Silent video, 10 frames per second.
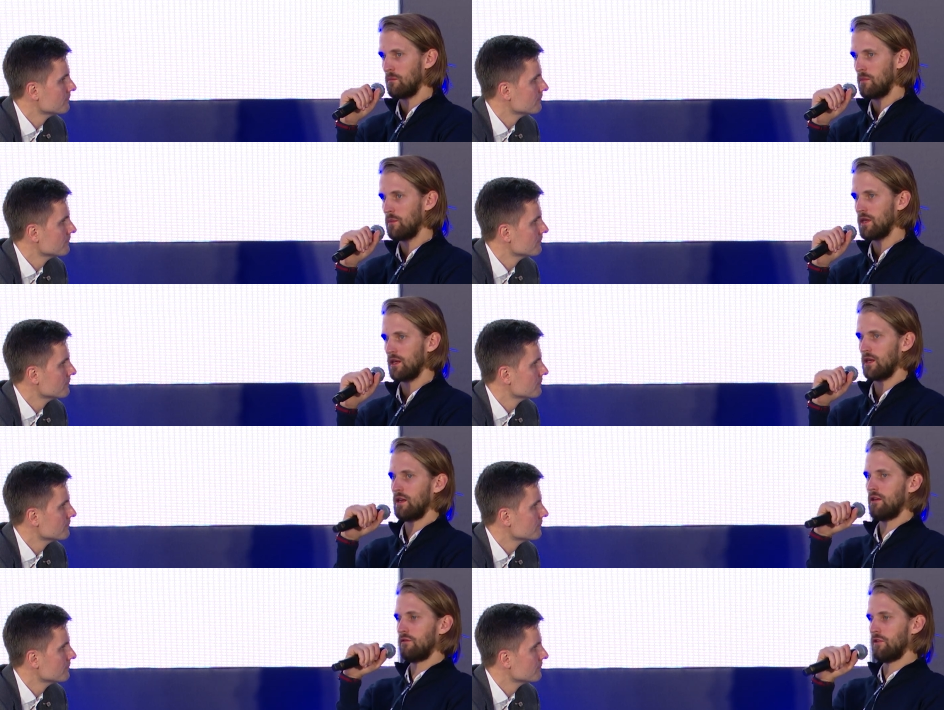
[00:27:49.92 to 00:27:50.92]
Speaker 1: maybe
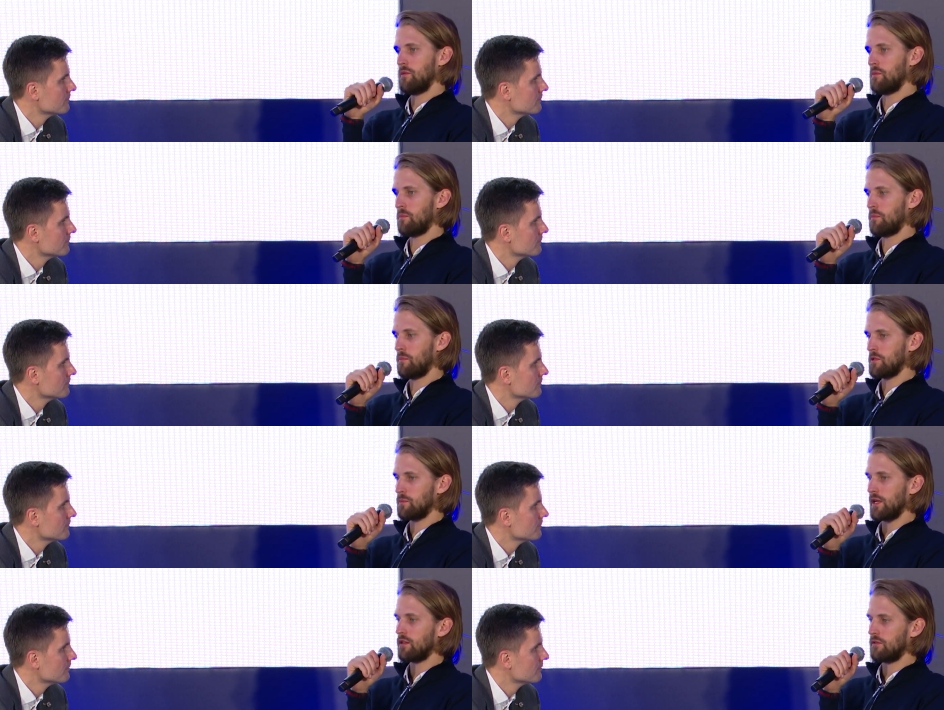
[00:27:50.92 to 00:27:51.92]
from a
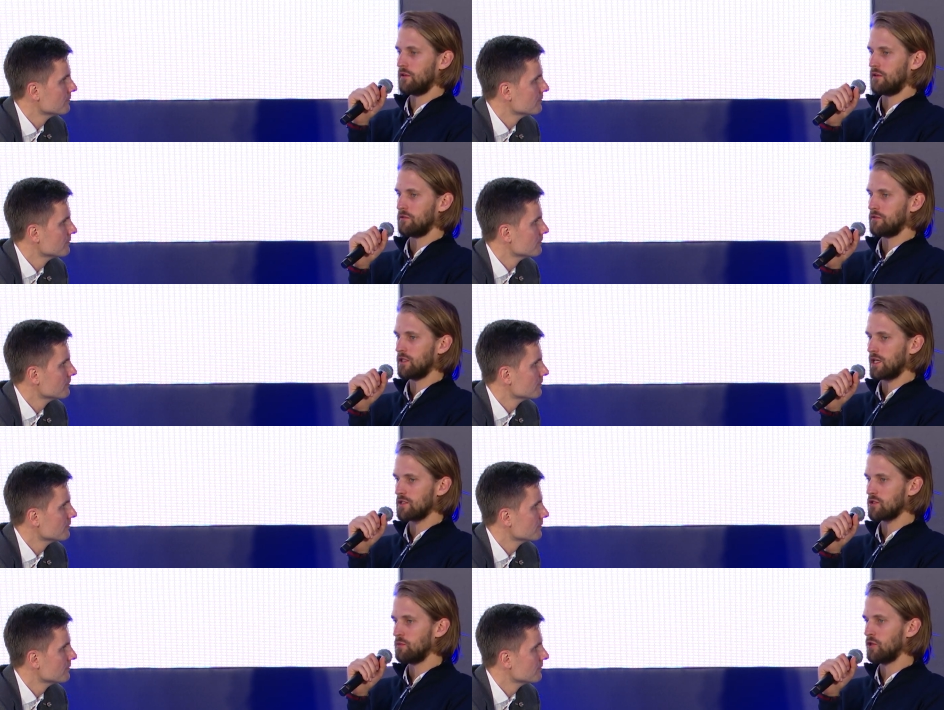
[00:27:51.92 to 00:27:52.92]
perspective of
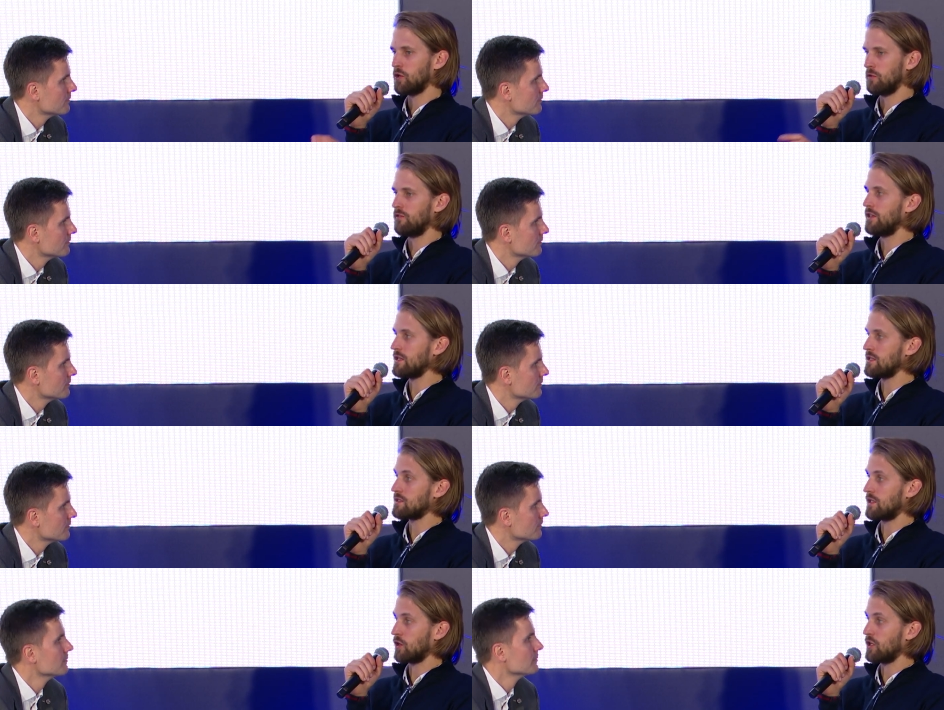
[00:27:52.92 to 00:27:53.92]
customer
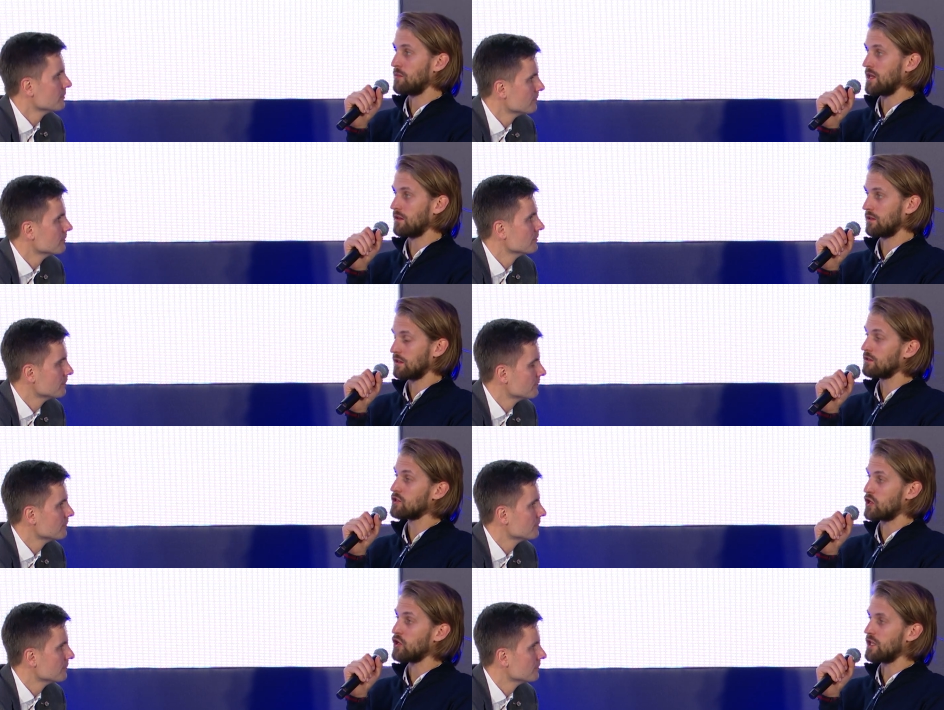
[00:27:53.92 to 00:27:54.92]
convenience are going to make the
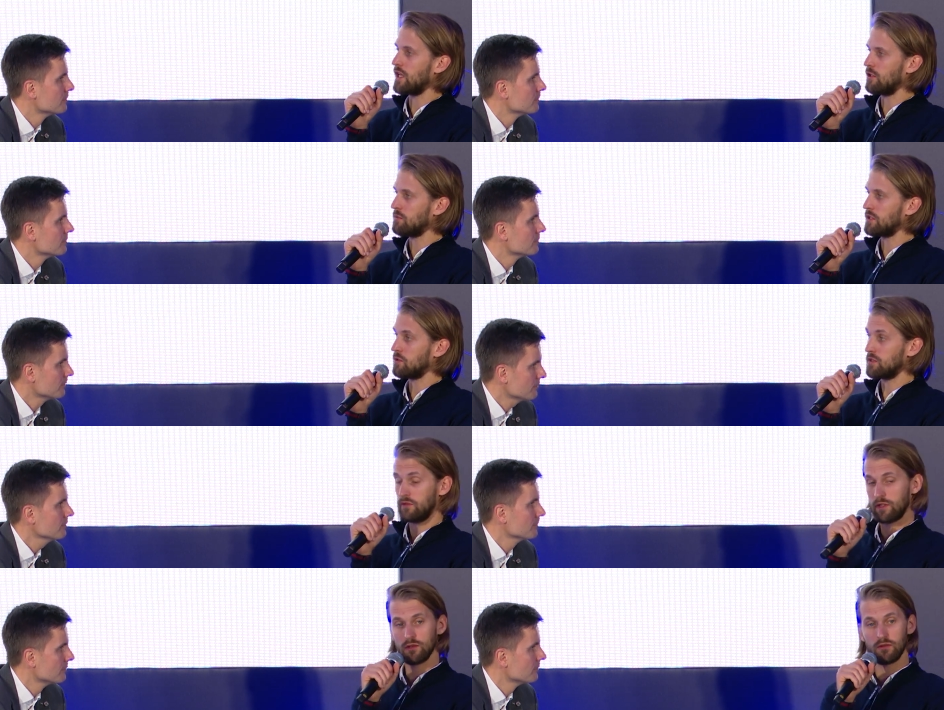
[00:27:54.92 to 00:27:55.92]
journey a little bit more
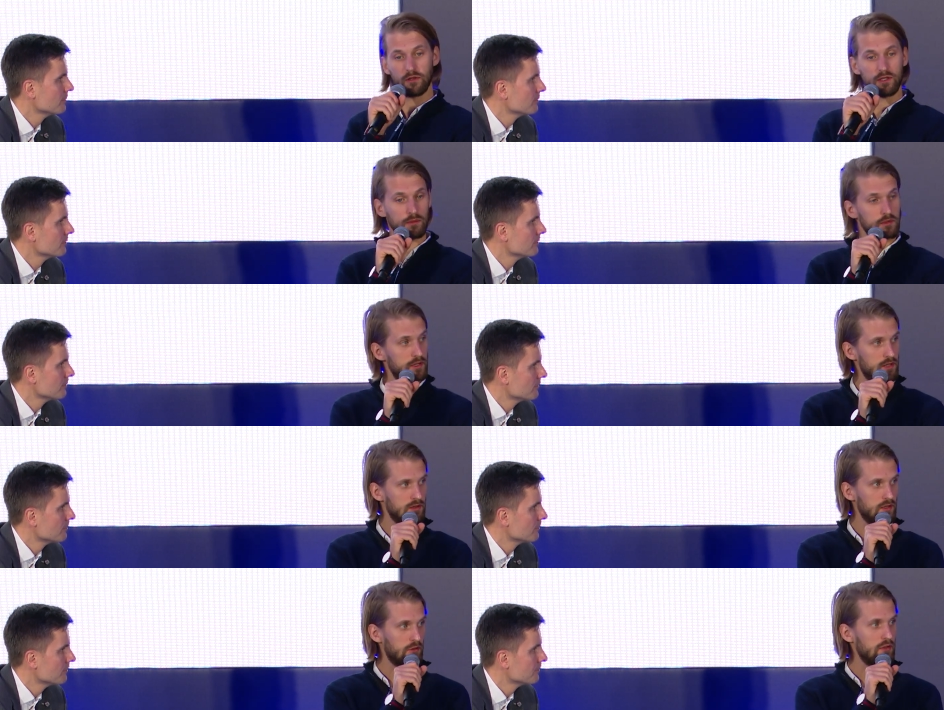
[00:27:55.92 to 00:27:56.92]
difficult, for example, such
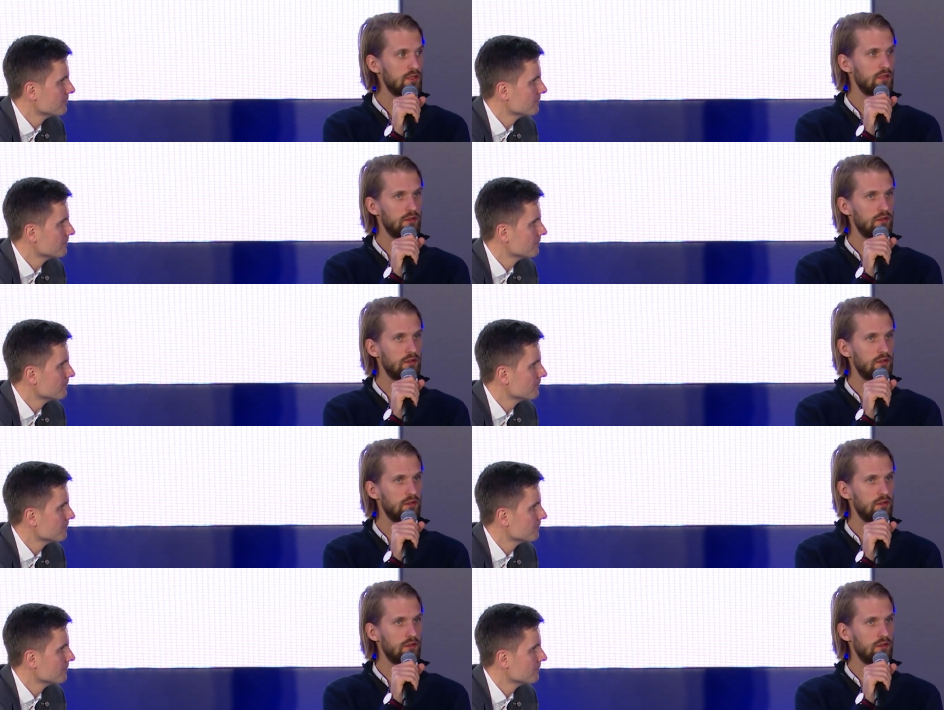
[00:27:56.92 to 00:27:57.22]
as increasing